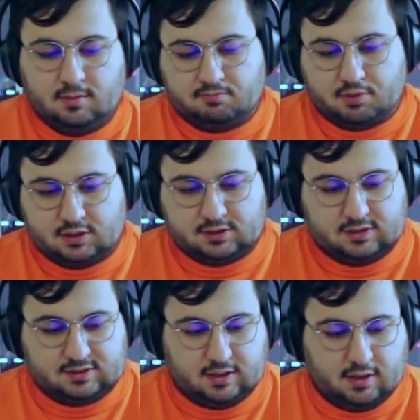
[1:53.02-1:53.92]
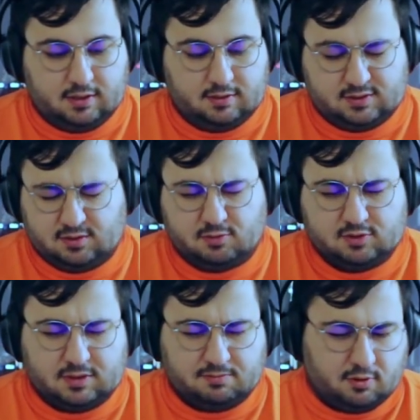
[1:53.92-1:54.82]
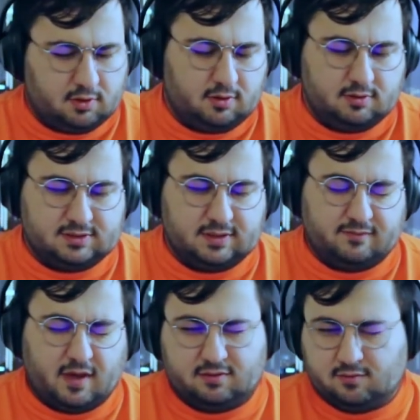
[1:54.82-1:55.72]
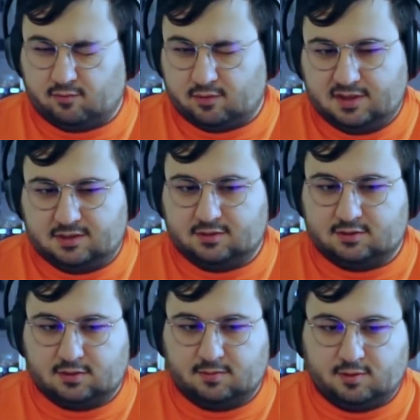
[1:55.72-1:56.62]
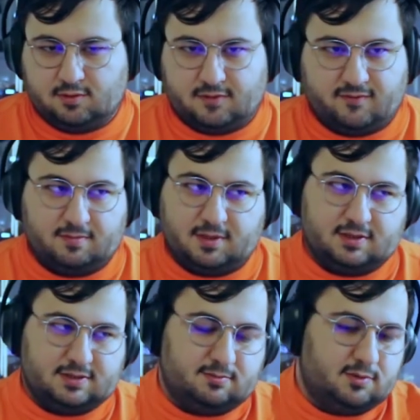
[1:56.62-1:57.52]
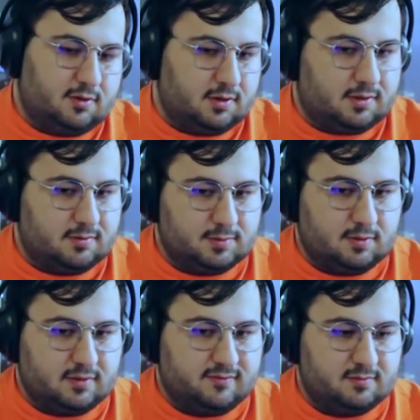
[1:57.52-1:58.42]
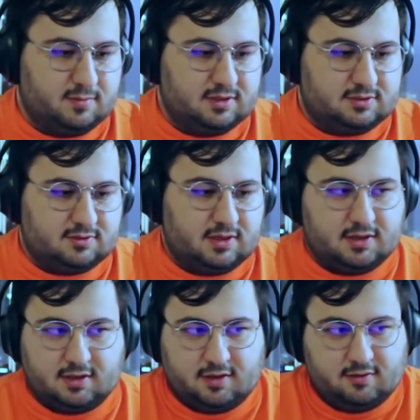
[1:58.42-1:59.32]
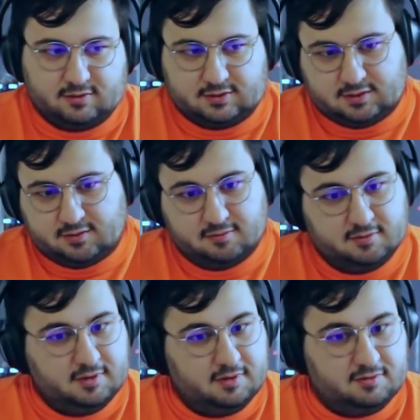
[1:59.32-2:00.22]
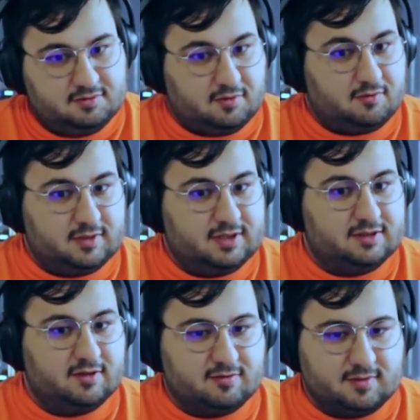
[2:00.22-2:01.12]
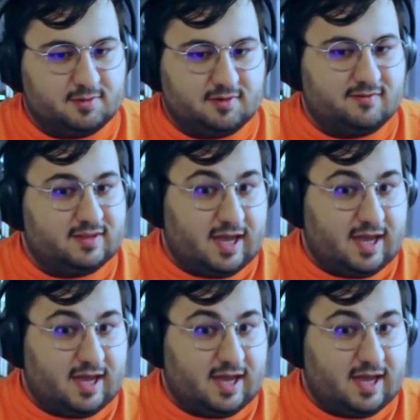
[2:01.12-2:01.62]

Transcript: bridge design, so mostly protocol stuff. I don't really touch cryptography because I'm not a cryptographer by trade, and I also don't really know cryptography